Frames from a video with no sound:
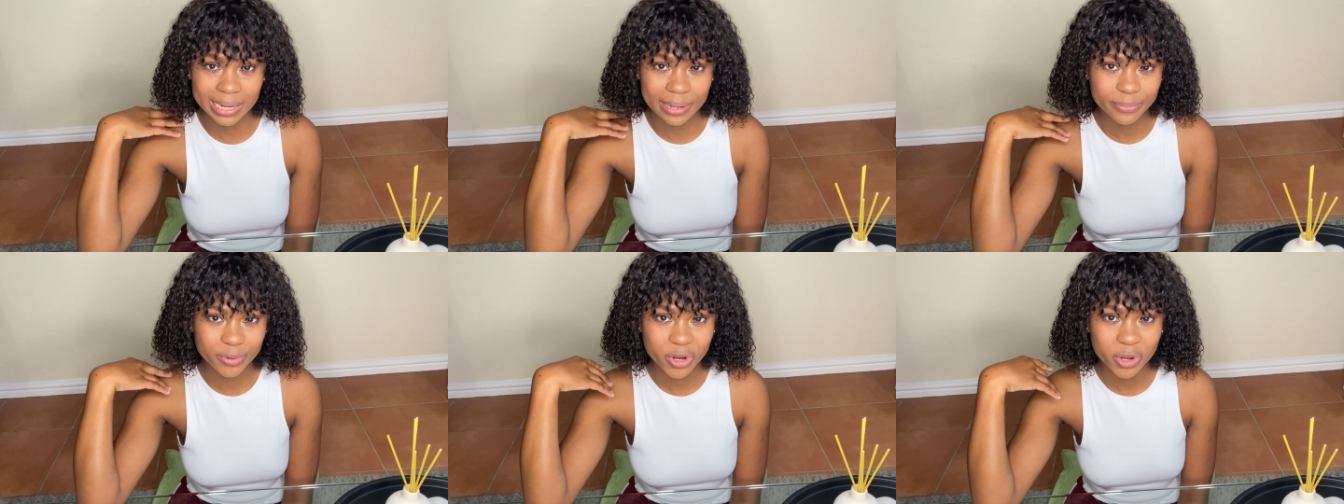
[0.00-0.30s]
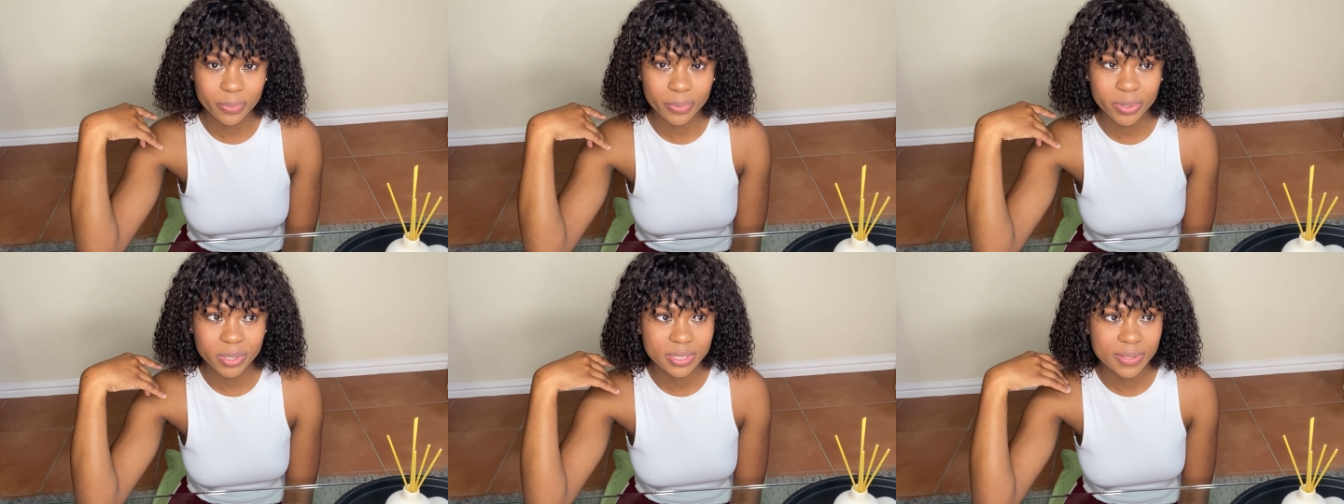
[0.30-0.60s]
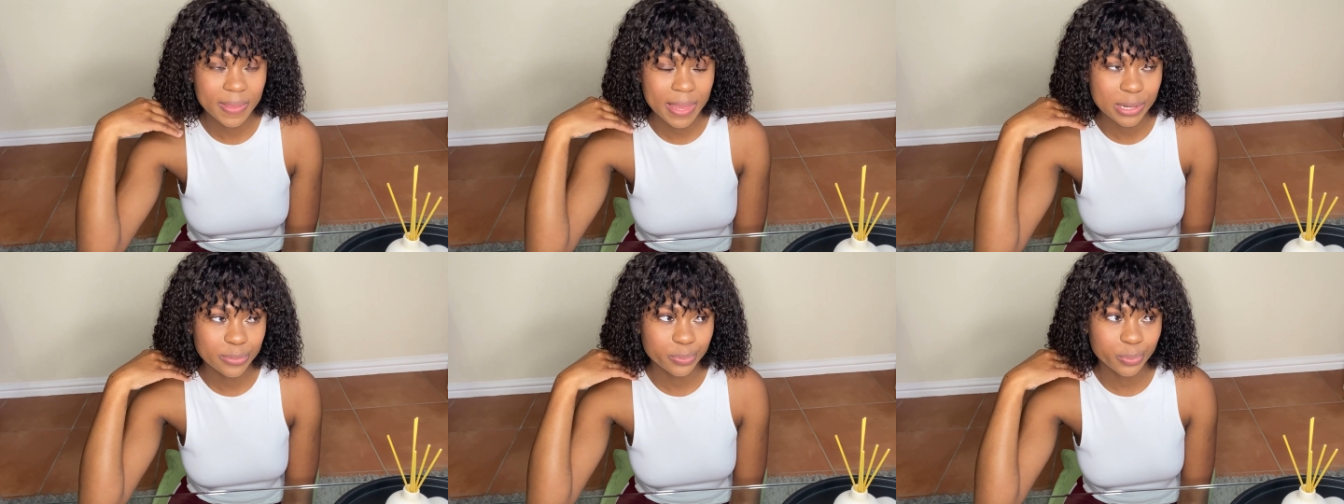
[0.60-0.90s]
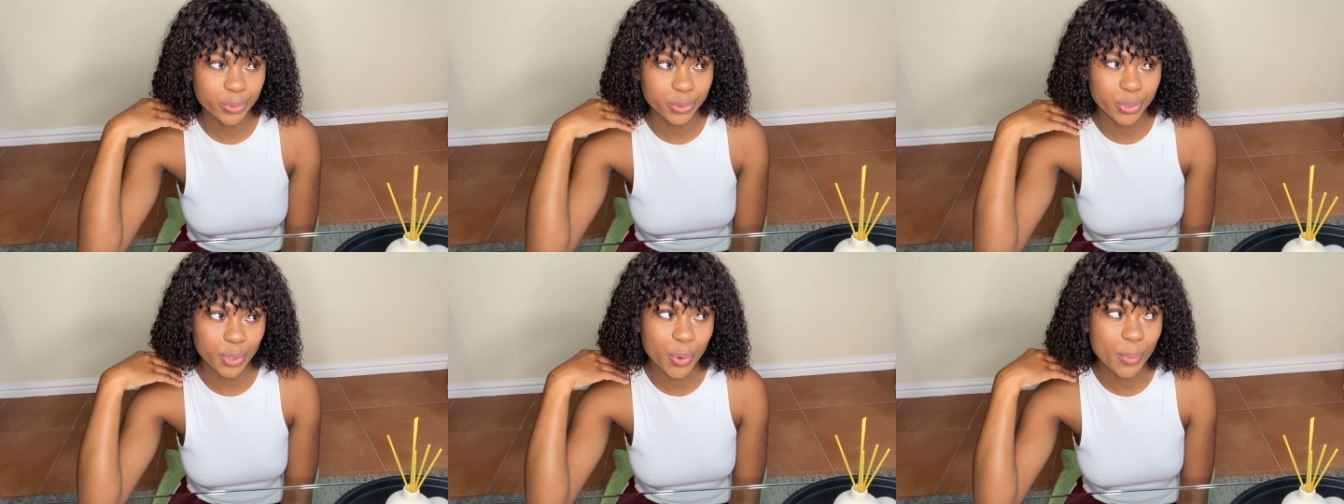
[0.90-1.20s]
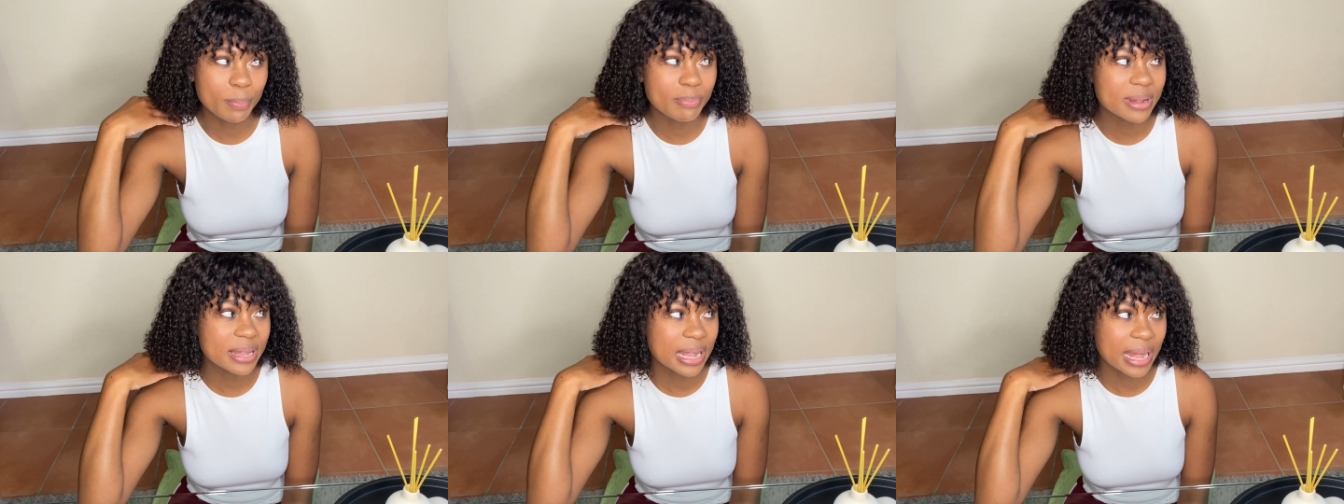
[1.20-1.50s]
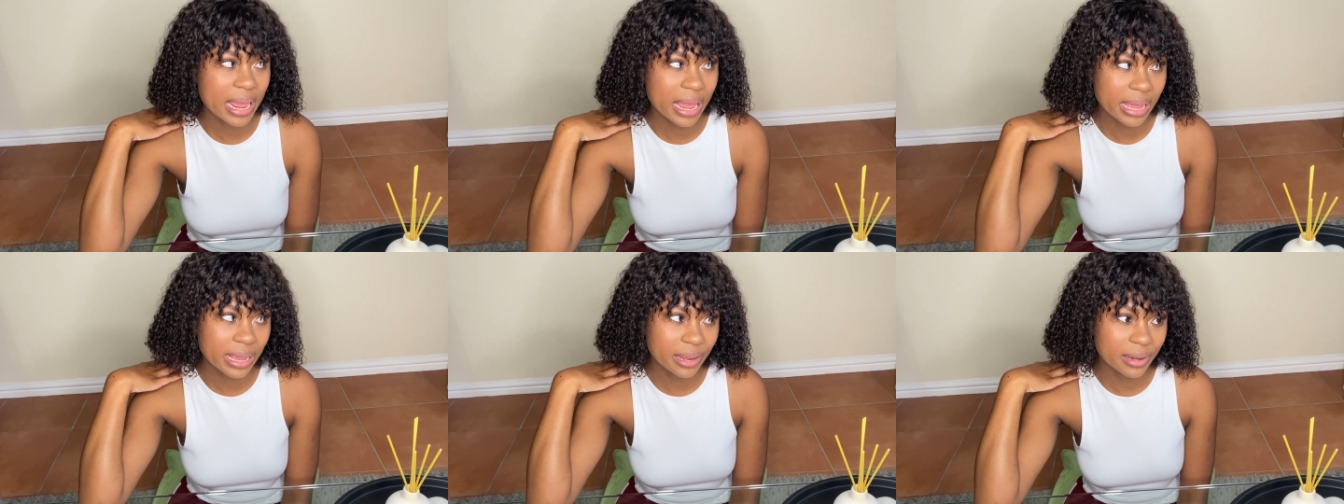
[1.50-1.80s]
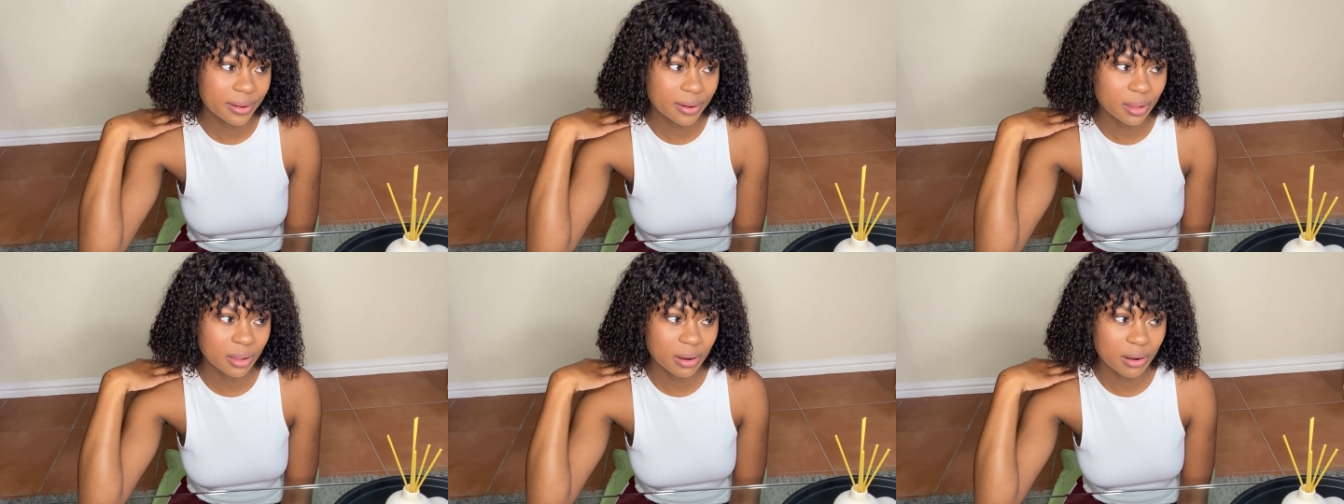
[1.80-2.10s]
I'm not a person that would
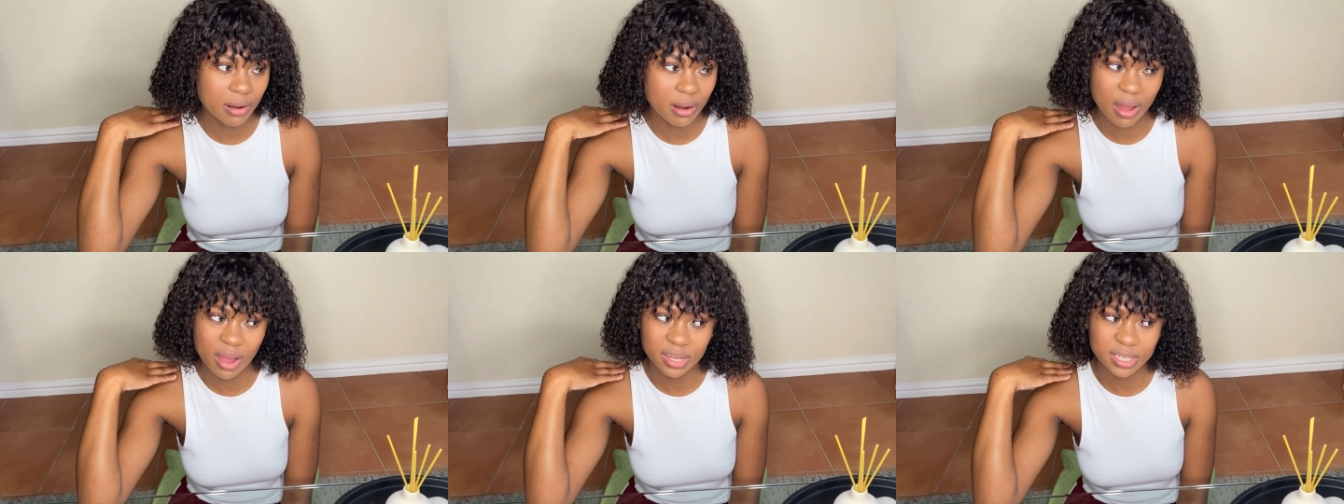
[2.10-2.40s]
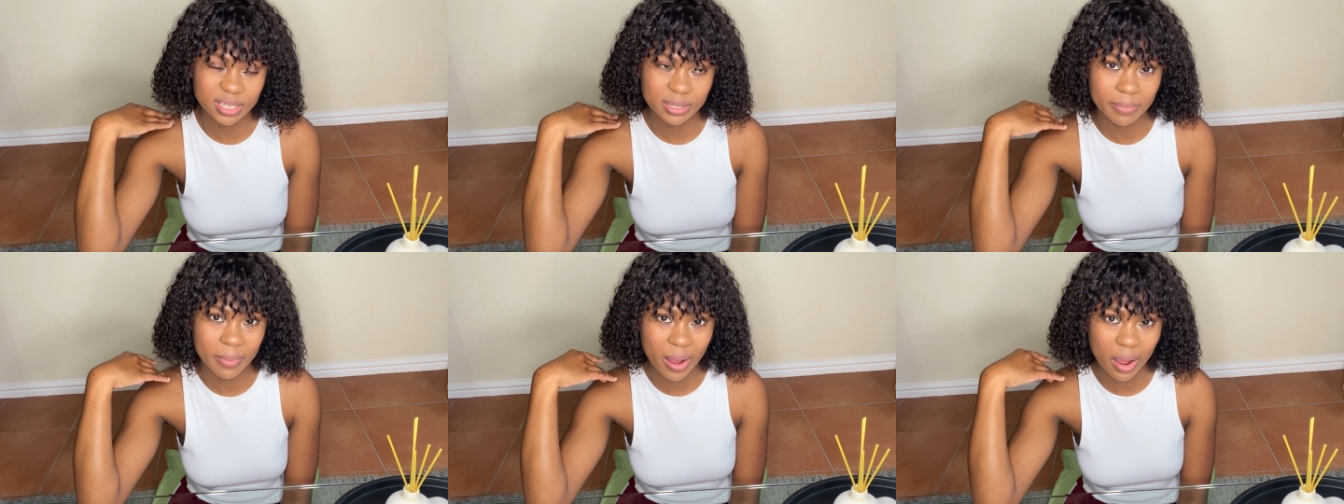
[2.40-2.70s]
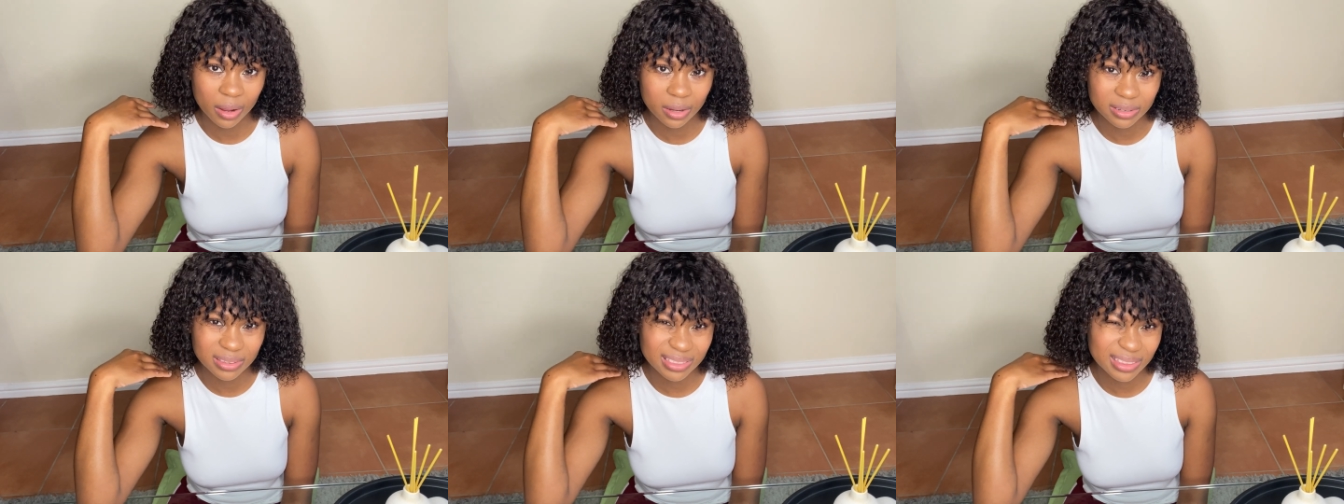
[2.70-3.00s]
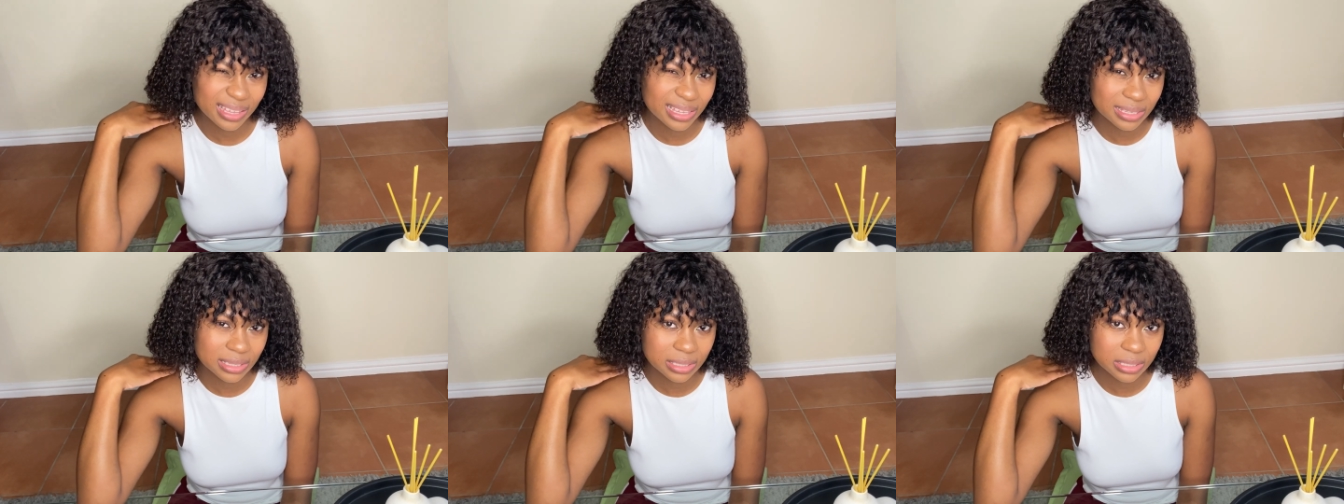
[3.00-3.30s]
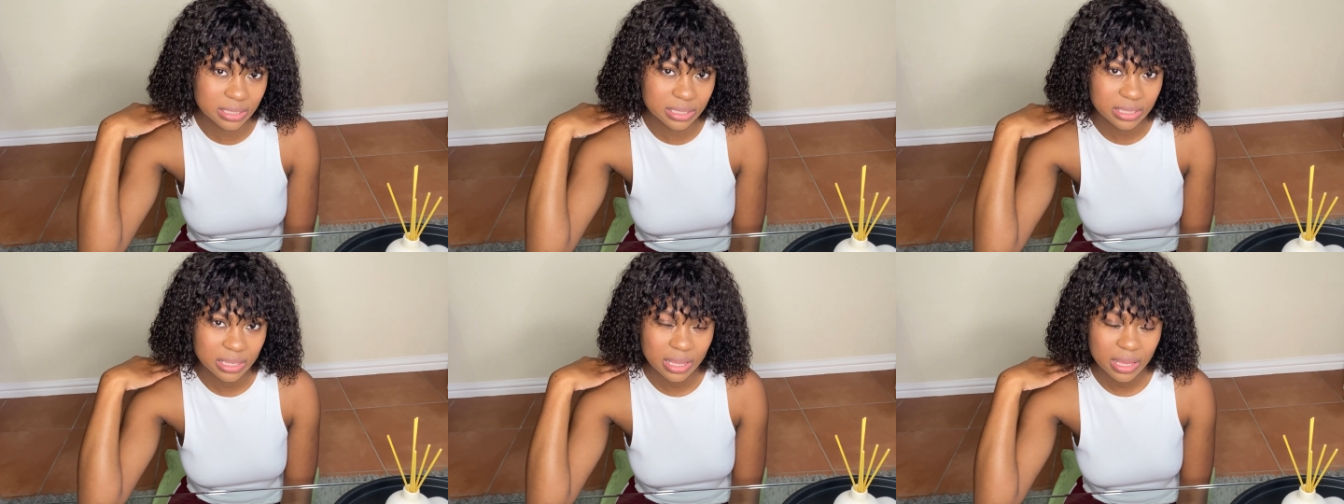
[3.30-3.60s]
complain a lot about things.